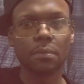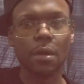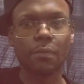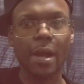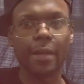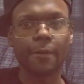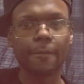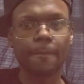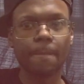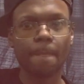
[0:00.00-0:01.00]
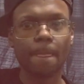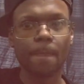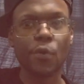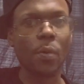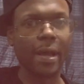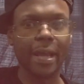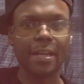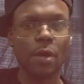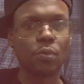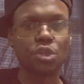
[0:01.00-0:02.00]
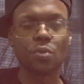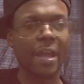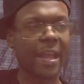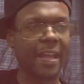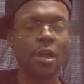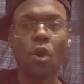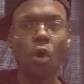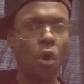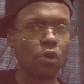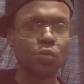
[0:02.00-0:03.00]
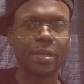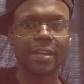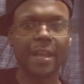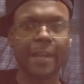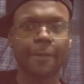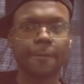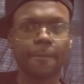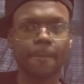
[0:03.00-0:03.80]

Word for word: Alright? You a hater. I want you to hate all you can hate.